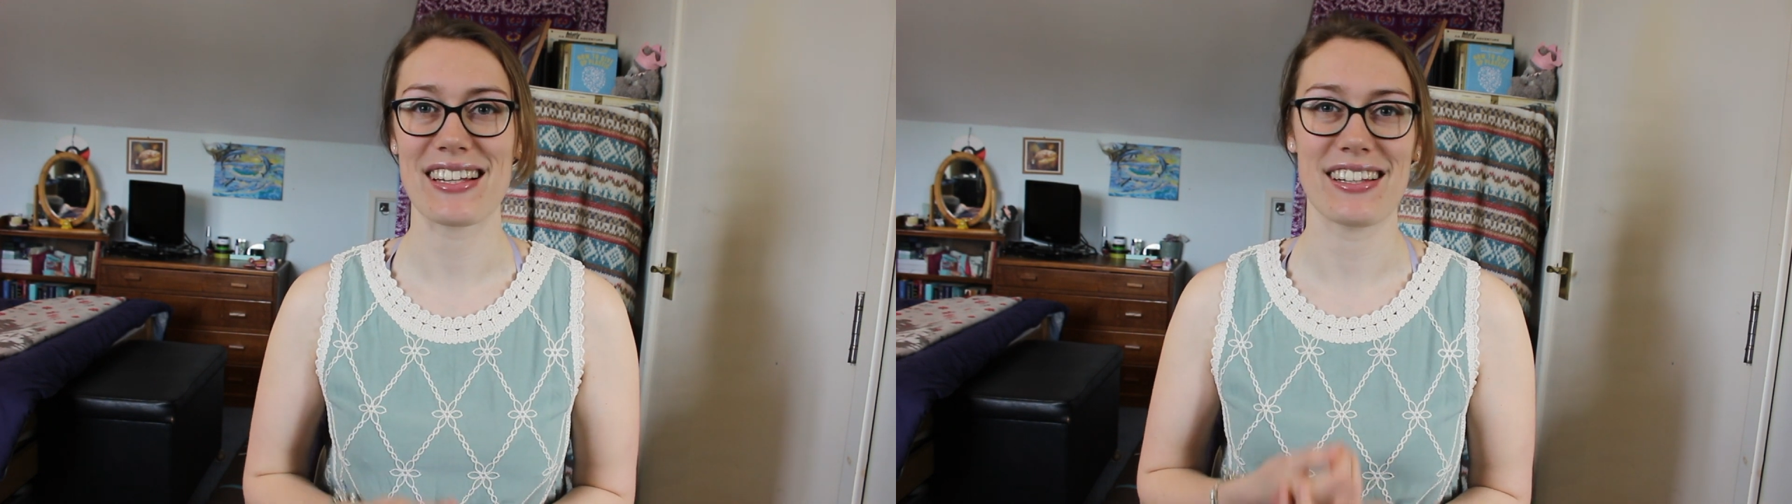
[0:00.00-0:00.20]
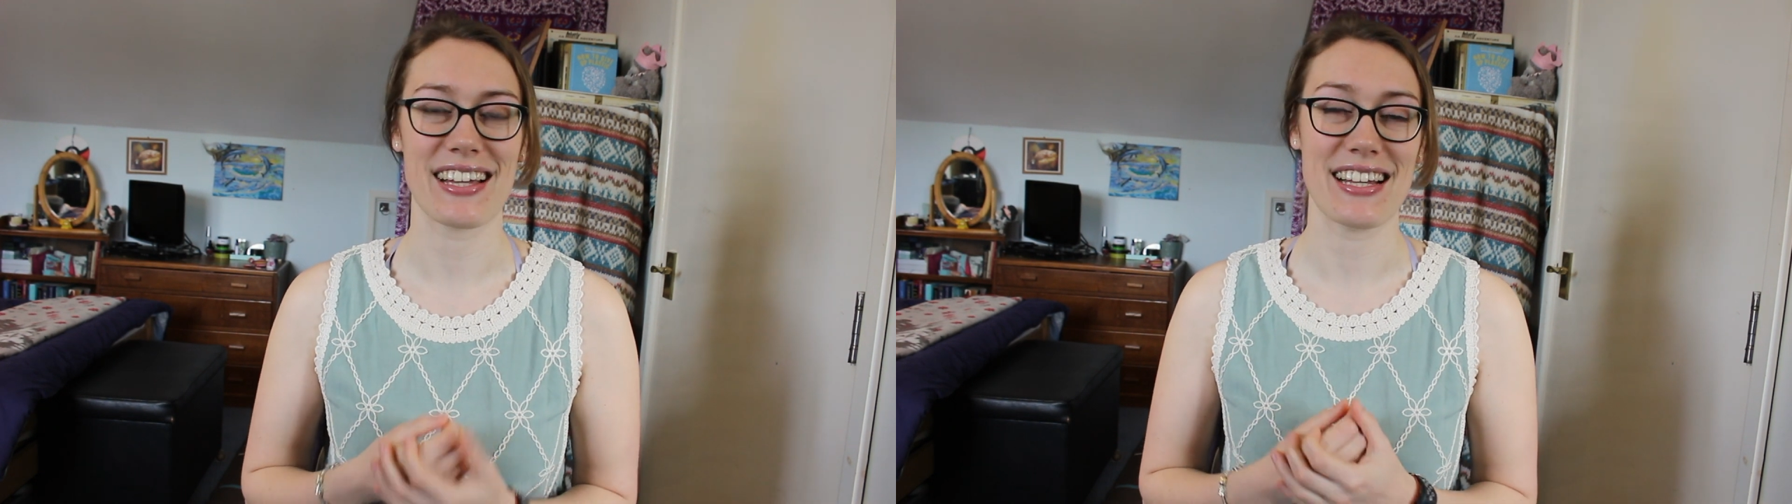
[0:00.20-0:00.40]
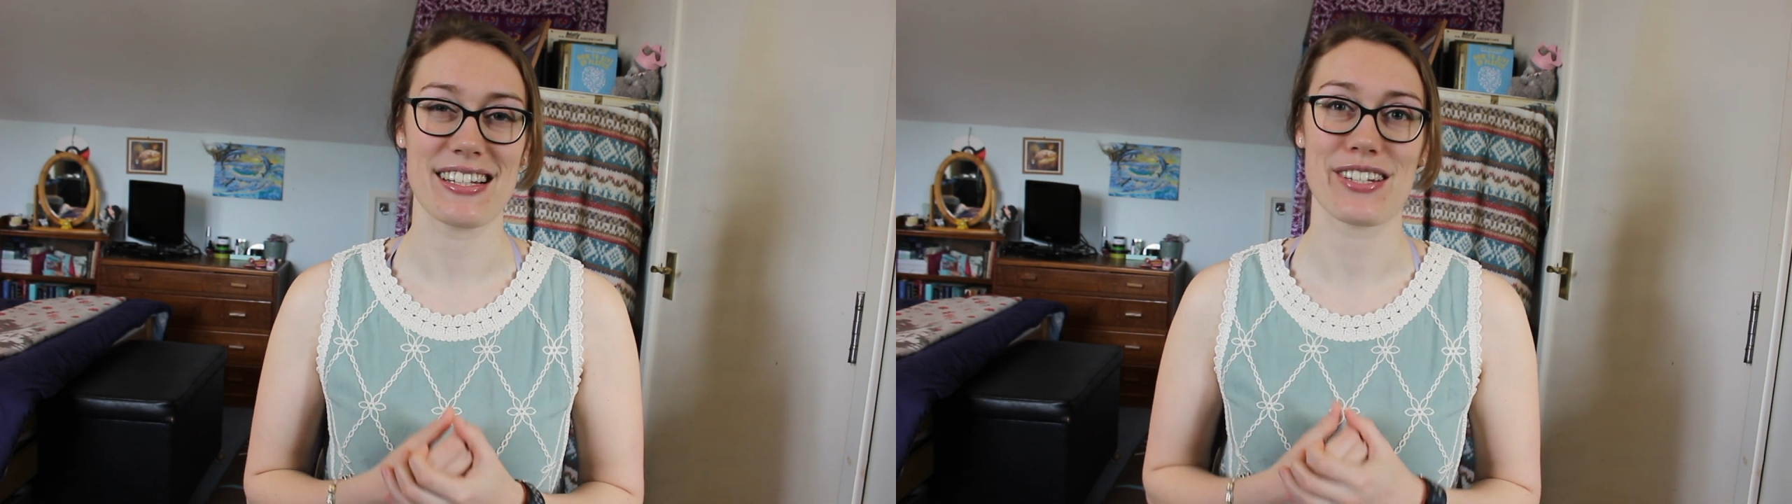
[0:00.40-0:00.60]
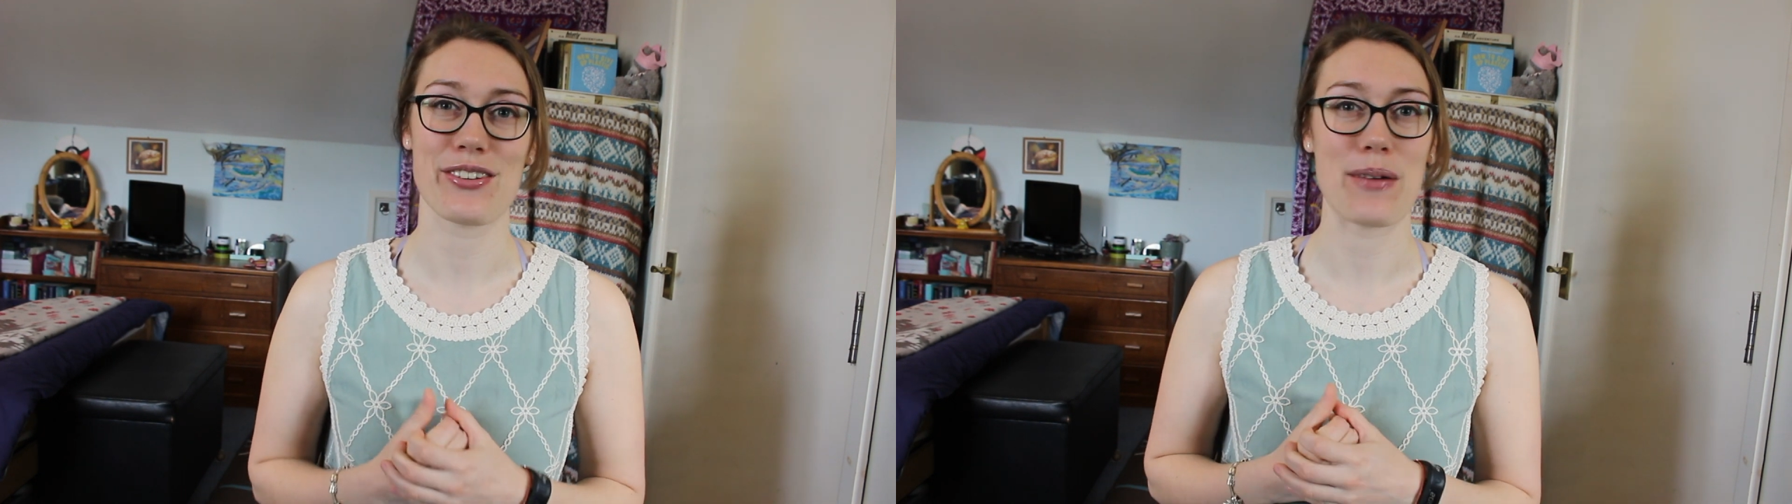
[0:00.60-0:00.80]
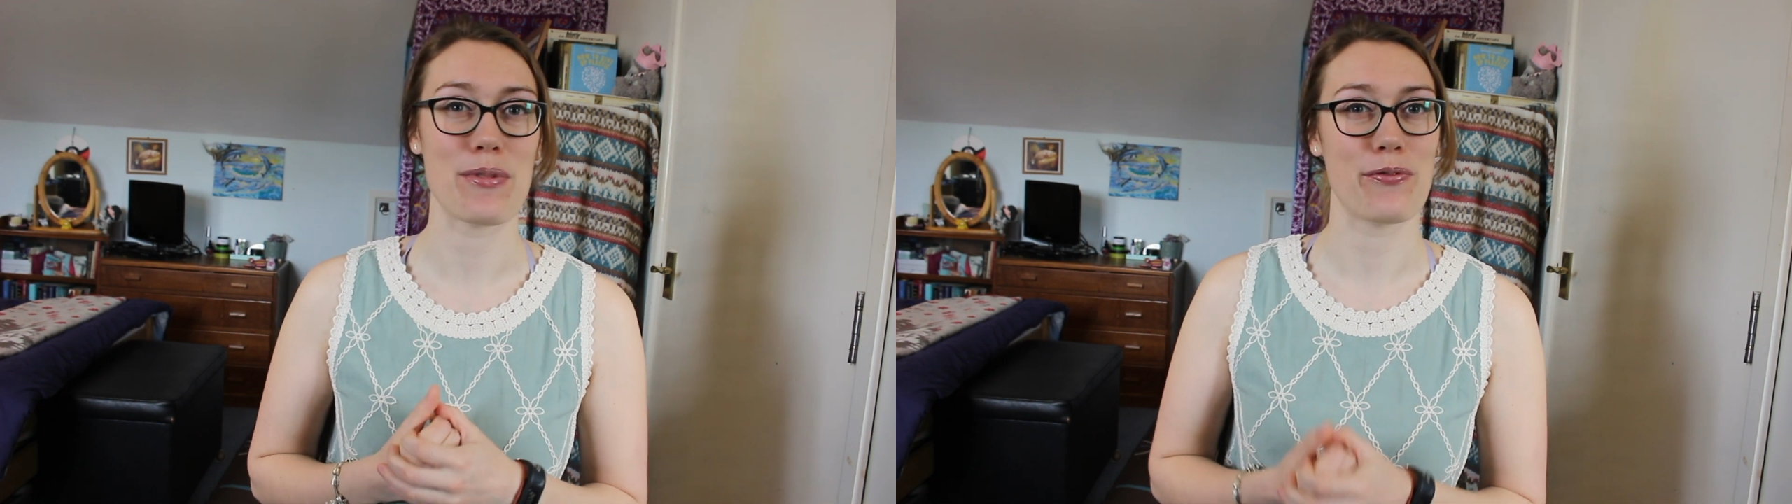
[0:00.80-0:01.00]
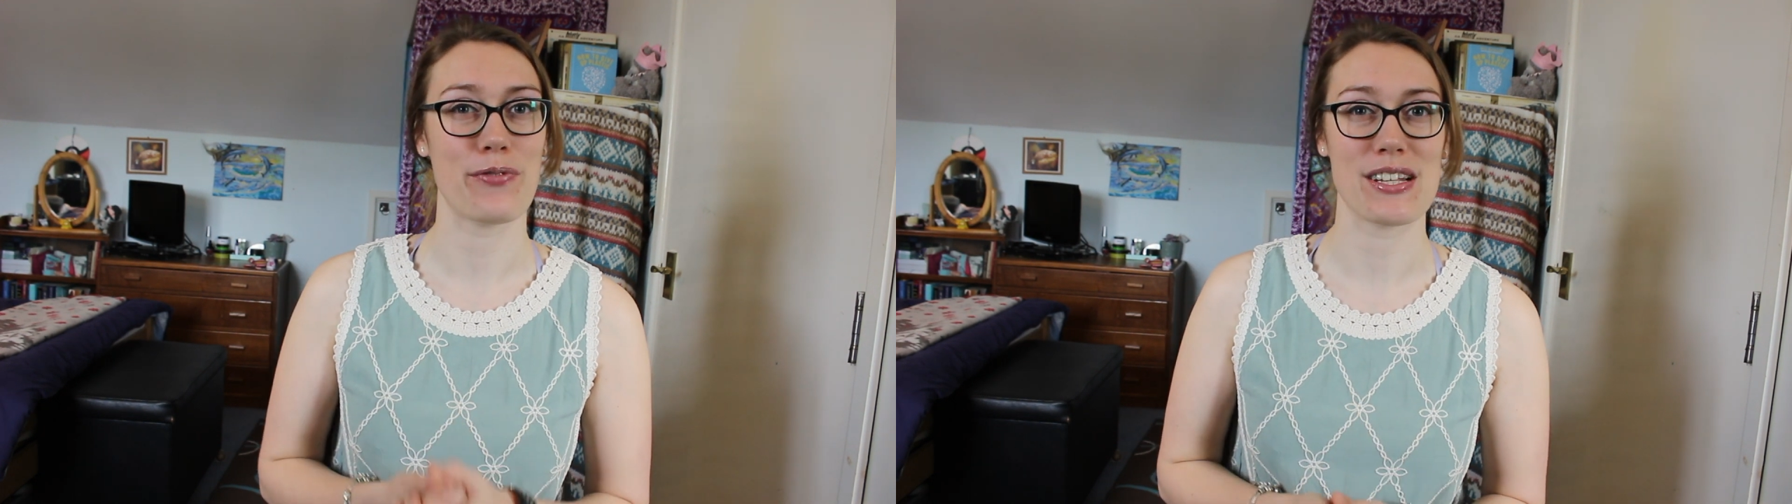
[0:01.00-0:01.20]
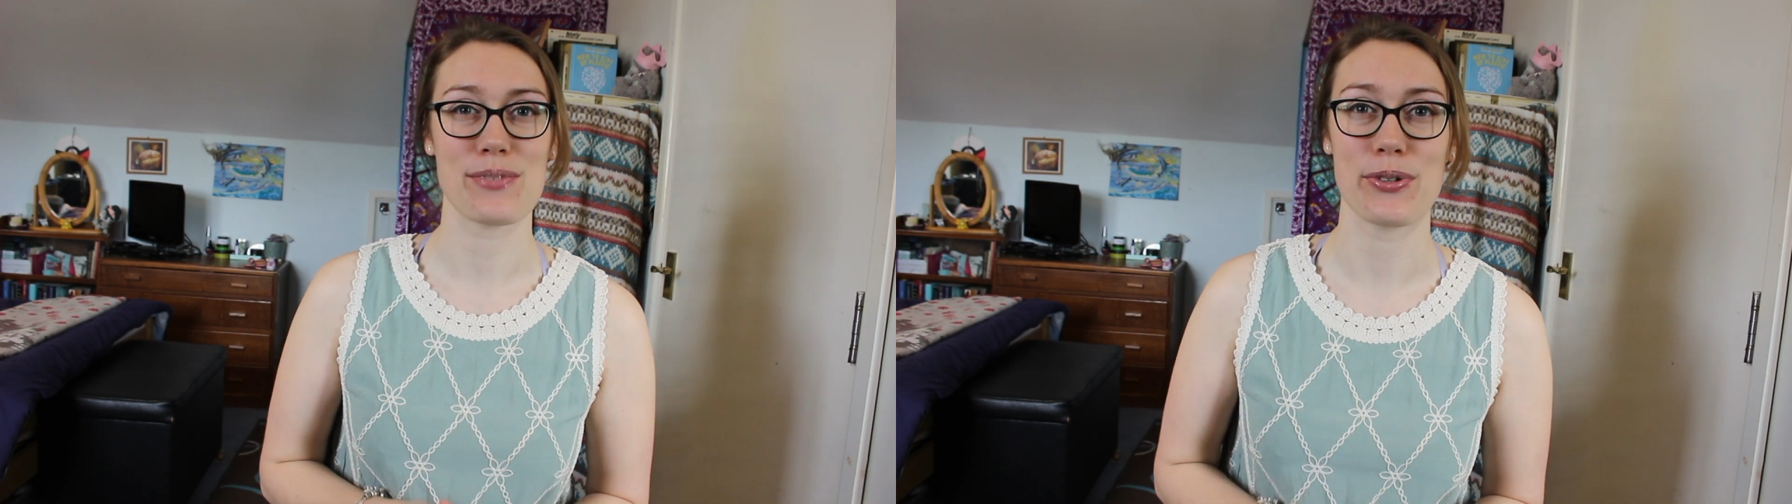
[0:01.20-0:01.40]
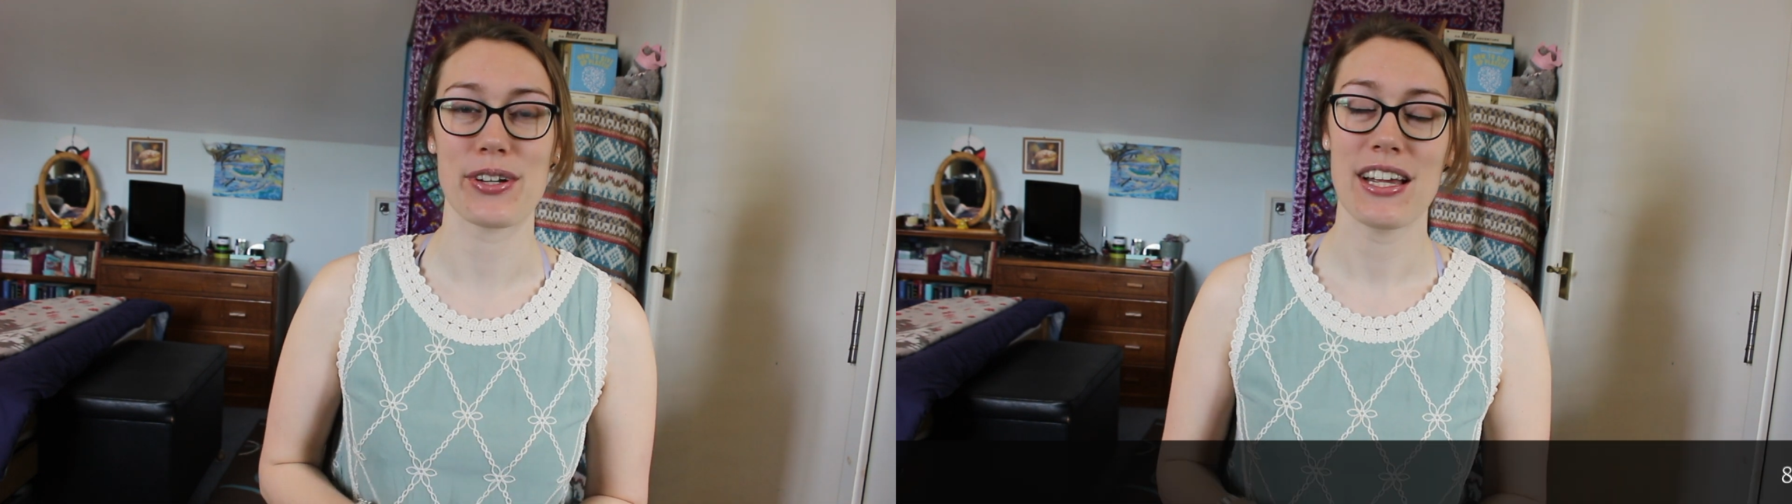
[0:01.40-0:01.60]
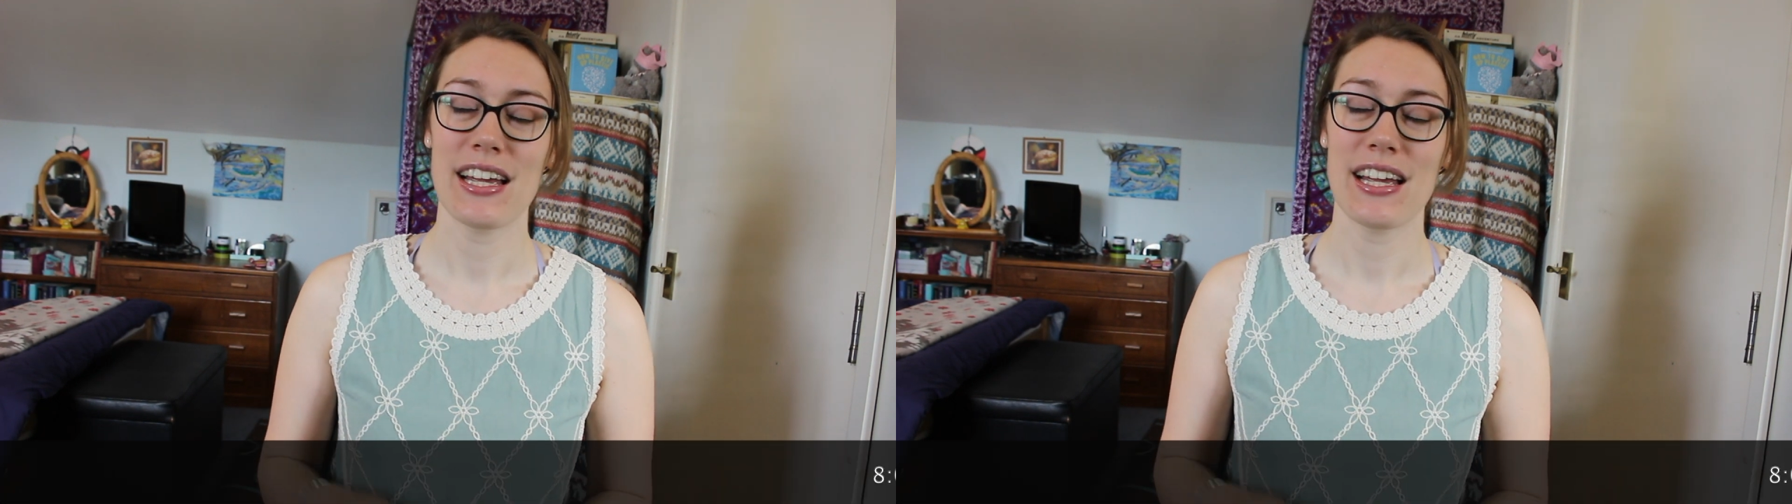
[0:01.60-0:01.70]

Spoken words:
and look at Instagram and Facebook